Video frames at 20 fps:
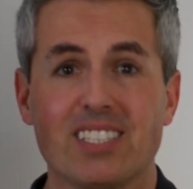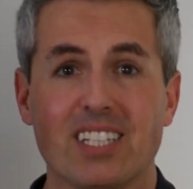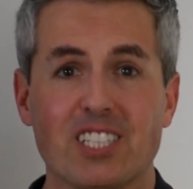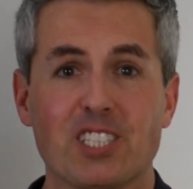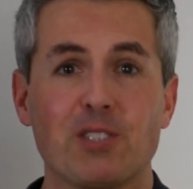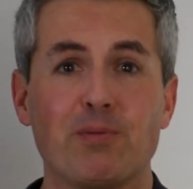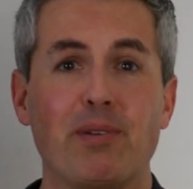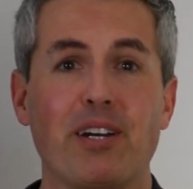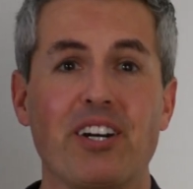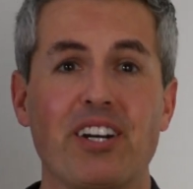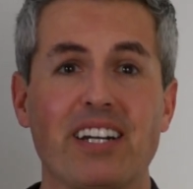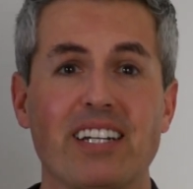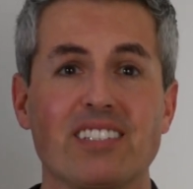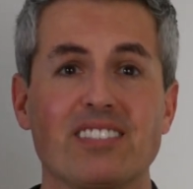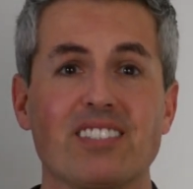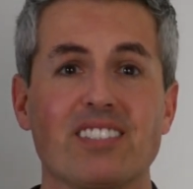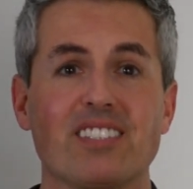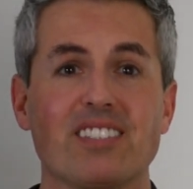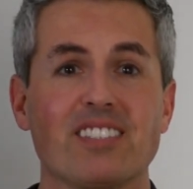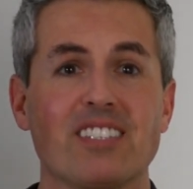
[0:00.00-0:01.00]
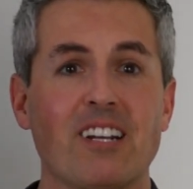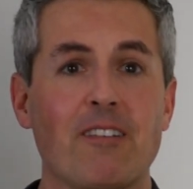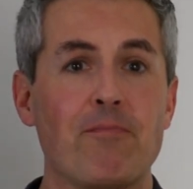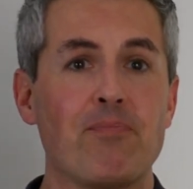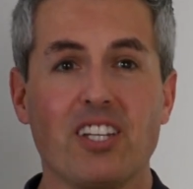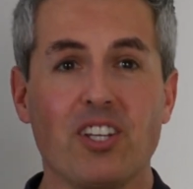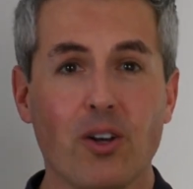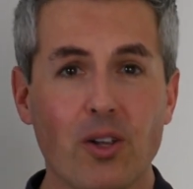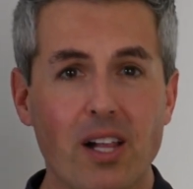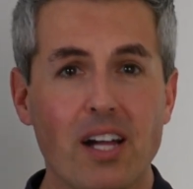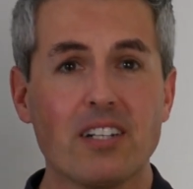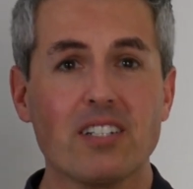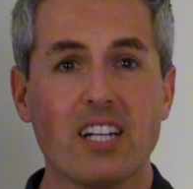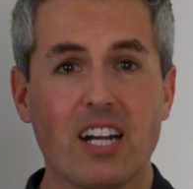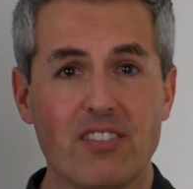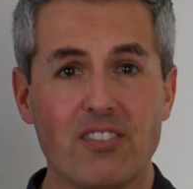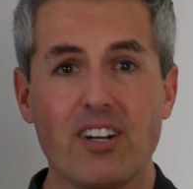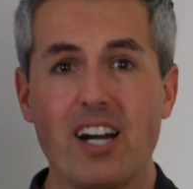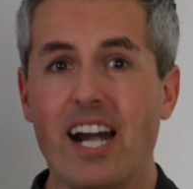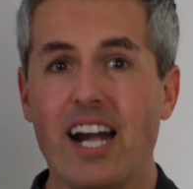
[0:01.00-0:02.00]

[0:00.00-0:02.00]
experiences. You'll uncover